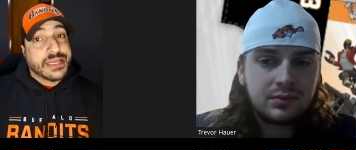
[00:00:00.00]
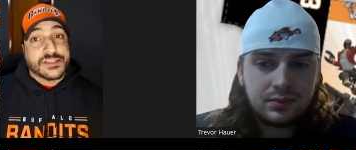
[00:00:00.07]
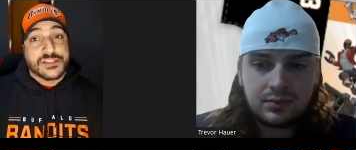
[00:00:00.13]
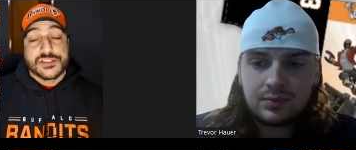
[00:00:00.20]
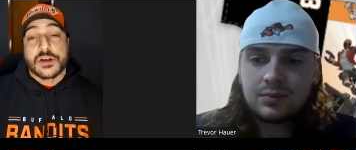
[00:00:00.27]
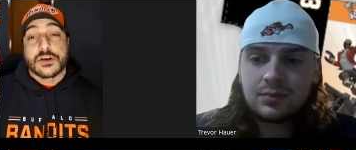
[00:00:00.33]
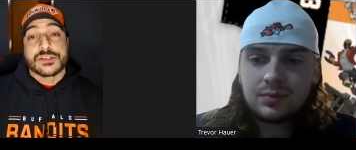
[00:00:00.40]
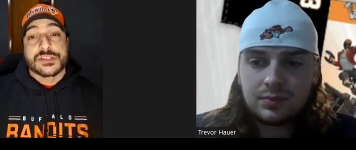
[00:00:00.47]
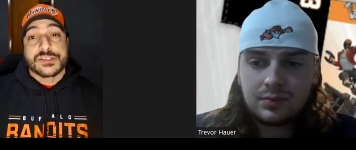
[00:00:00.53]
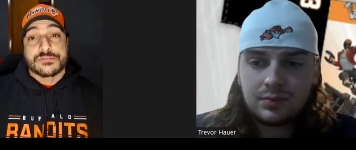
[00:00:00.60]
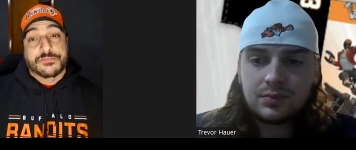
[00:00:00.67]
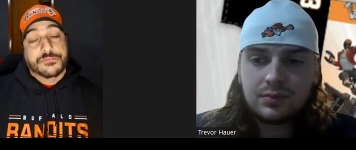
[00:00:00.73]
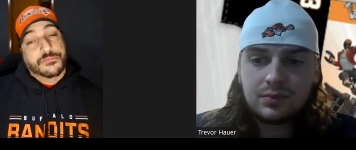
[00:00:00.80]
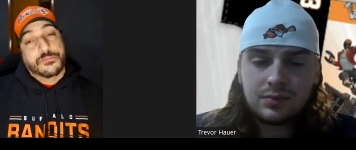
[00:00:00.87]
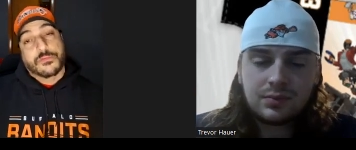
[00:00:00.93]
Speaker 1: and it
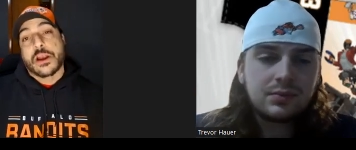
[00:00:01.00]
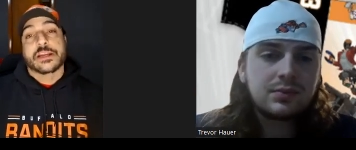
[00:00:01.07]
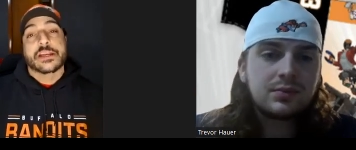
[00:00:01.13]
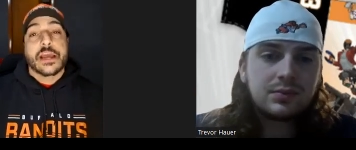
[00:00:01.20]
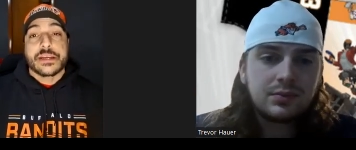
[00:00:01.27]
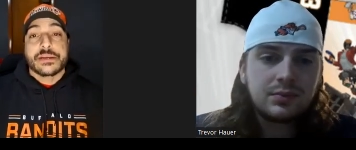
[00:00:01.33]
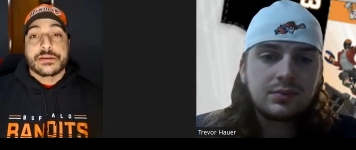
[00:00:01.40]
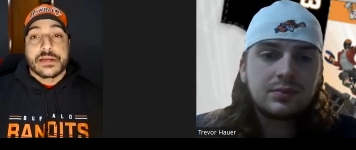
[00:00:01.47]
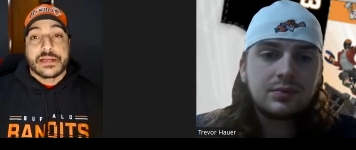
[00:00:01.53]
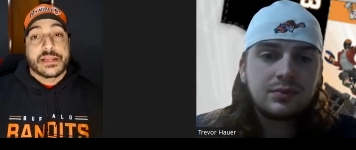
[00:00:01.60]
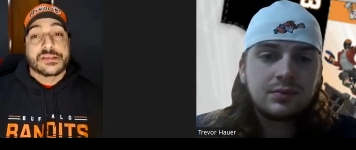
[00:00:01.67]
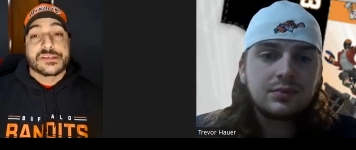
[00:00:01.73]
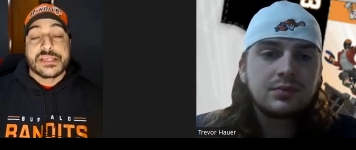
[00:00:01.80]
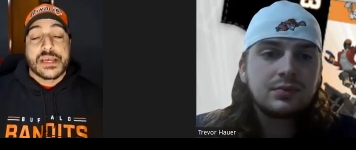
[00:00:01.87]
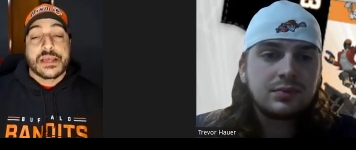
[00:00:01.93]
starts Friday night
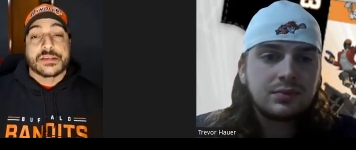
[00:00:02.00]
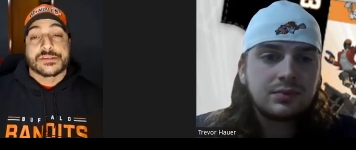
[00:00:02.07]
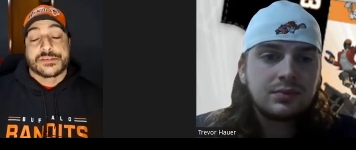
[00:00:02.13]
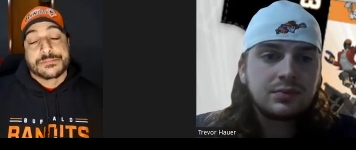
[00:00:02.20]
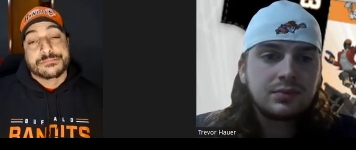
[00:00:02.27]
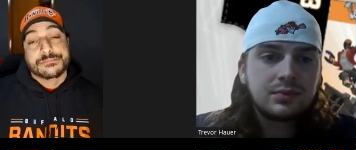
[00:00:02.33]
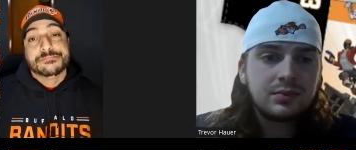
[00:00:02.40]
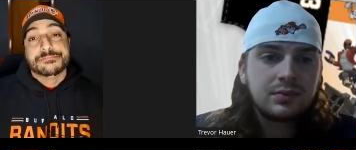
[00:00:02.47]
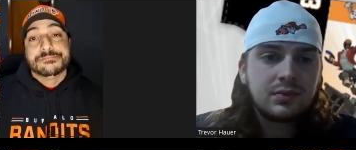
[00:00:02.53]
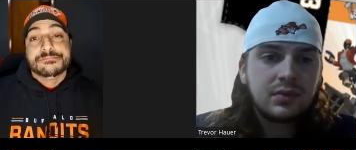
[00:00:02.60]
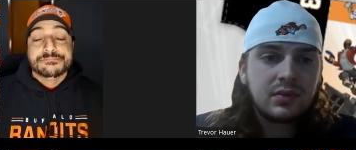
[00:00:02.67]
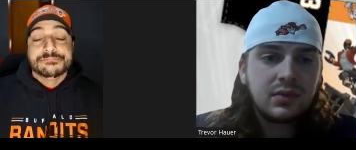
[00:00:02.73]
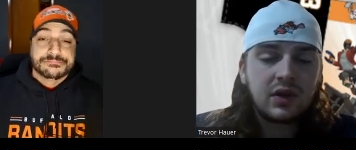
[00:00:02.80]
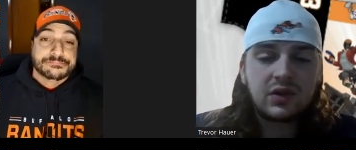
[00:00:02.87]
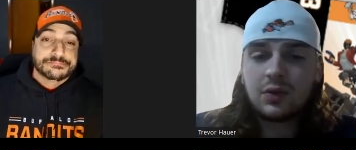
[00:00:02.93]
against Sass.
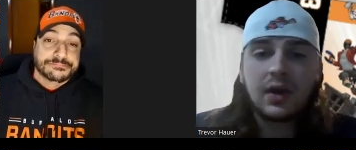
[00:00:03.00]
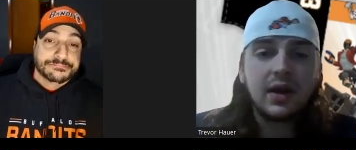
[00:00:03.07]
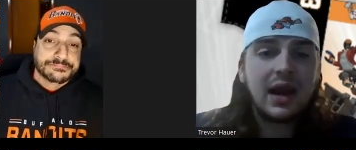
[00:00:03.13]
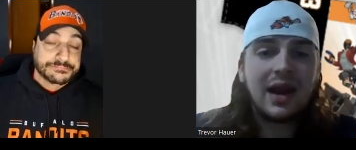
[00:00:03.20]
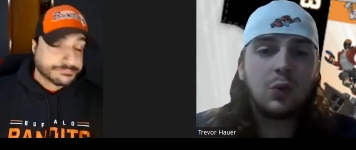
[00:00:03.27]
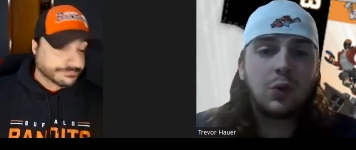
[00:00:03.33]
That's right. And